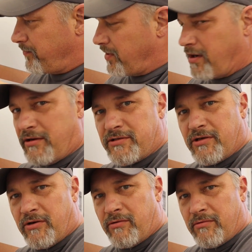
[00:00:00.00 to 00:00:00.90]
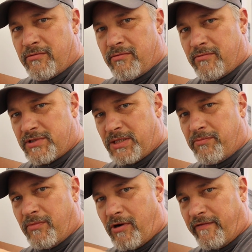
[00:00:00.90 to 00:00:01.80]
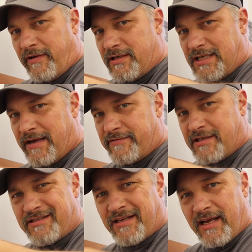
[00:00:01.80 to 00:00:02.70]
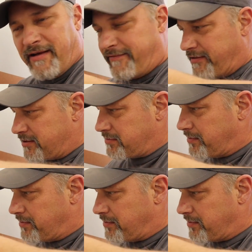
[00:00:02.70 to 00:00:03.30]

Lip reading: Now also, some RVs have 6.5-inch,